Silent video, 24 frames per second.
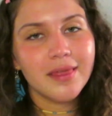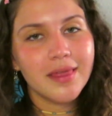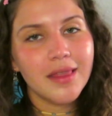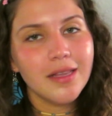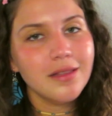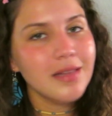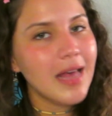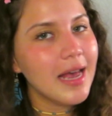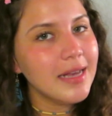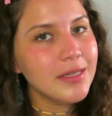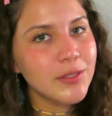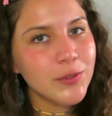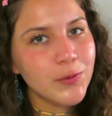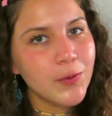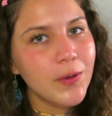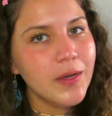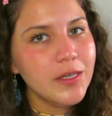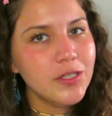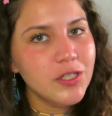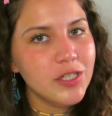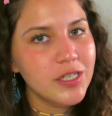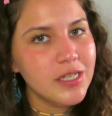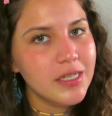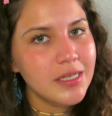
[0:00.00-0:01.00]
The last
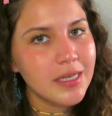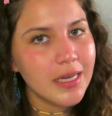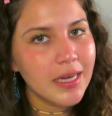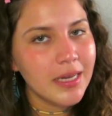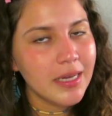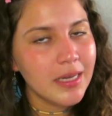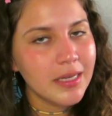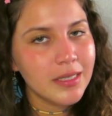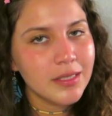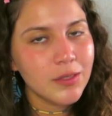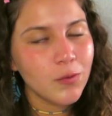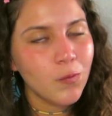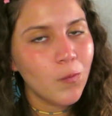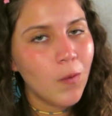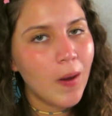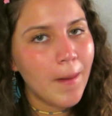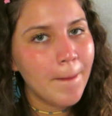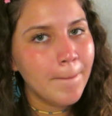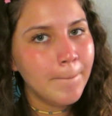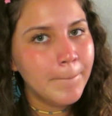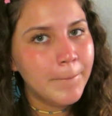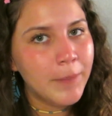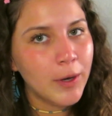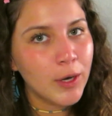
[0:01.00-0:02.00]
question is,
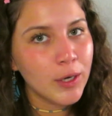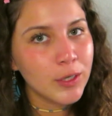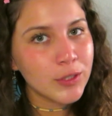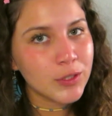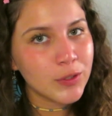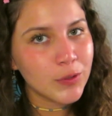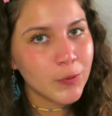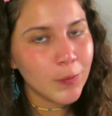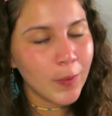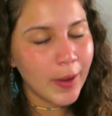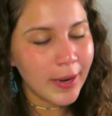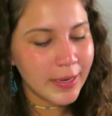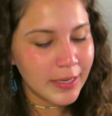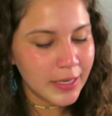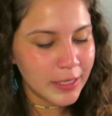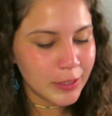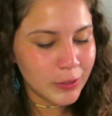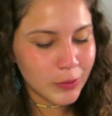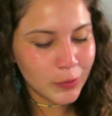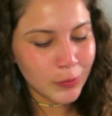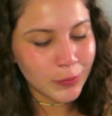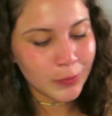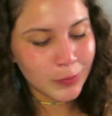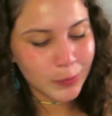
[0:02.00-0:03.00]
what books do I need
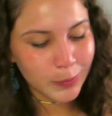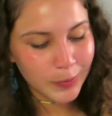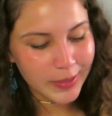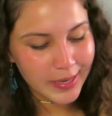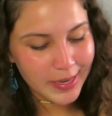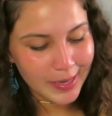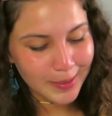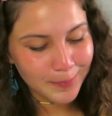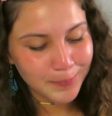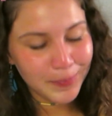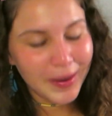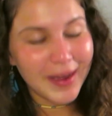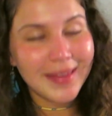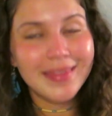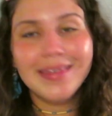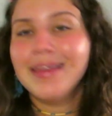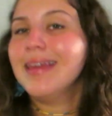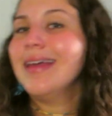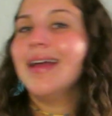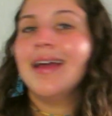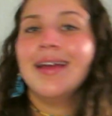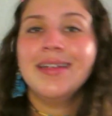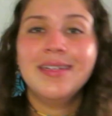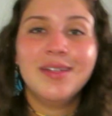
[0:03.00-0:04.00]
to read by
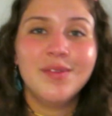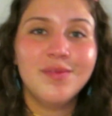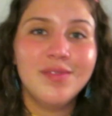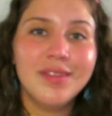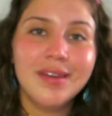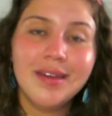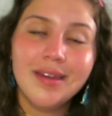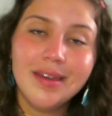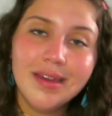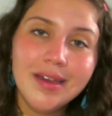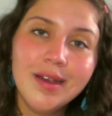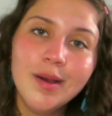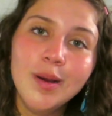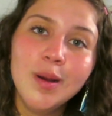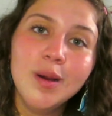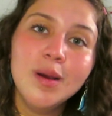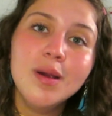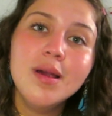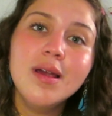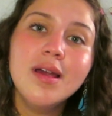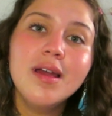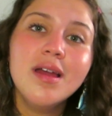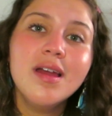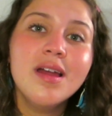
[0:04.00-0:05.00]
the end of the year?
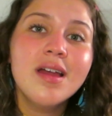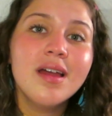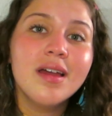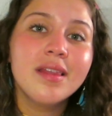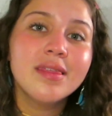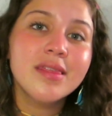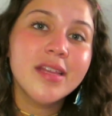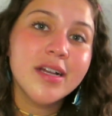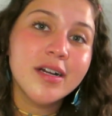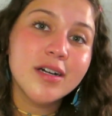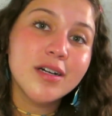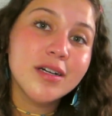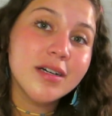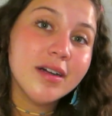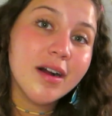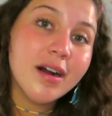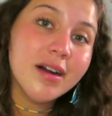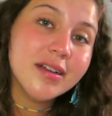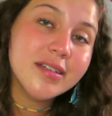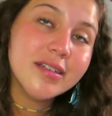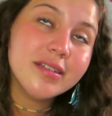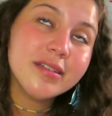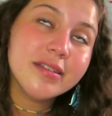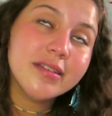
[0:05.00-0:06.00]
And there are
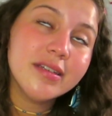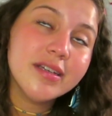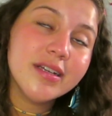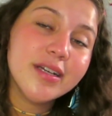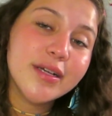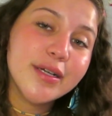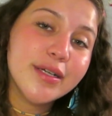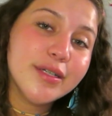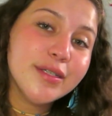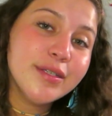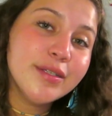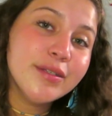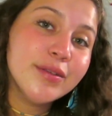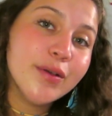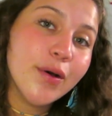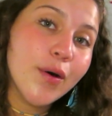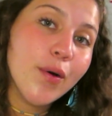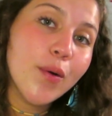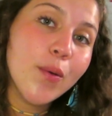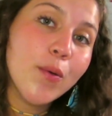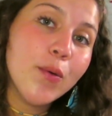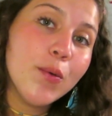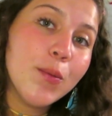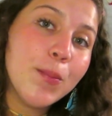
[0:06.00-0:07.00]
honestly
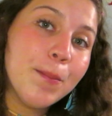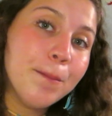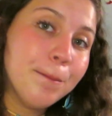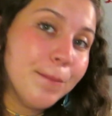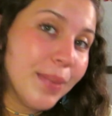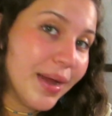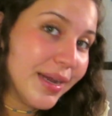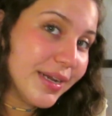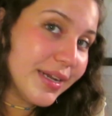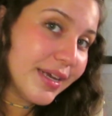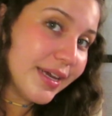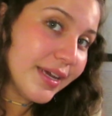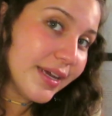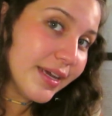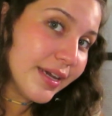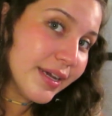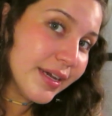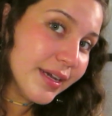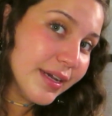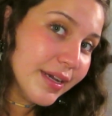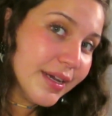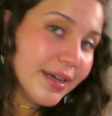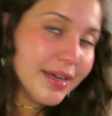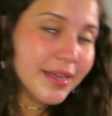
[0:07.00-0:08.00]
so
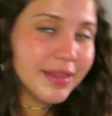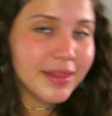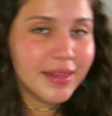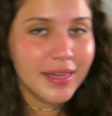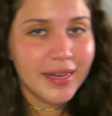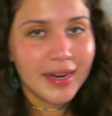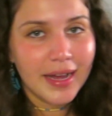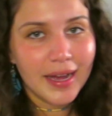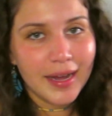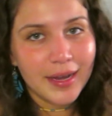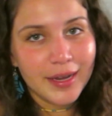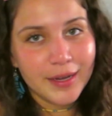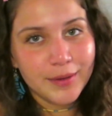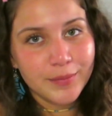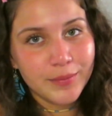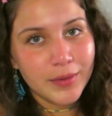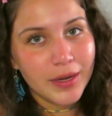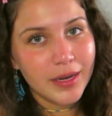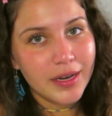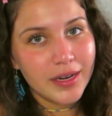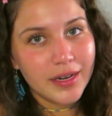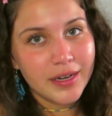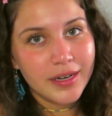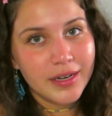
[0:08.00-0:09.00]
many that I'm
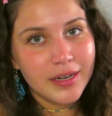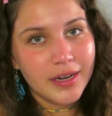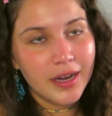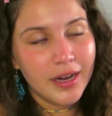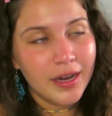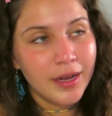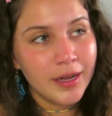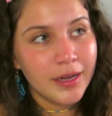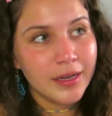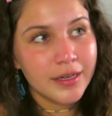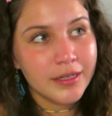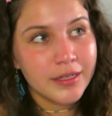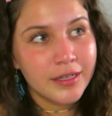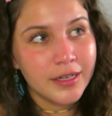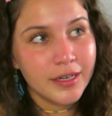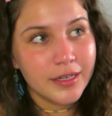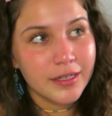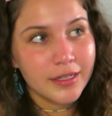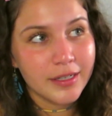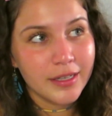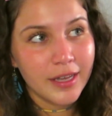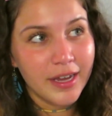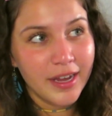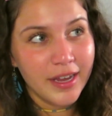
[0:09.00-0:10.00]
not
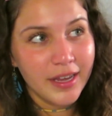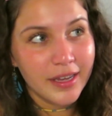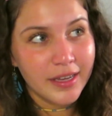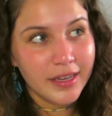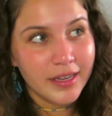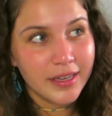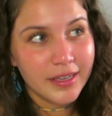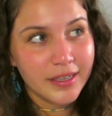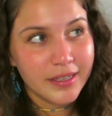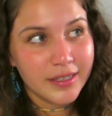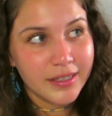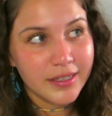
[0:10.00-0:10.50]
gonna like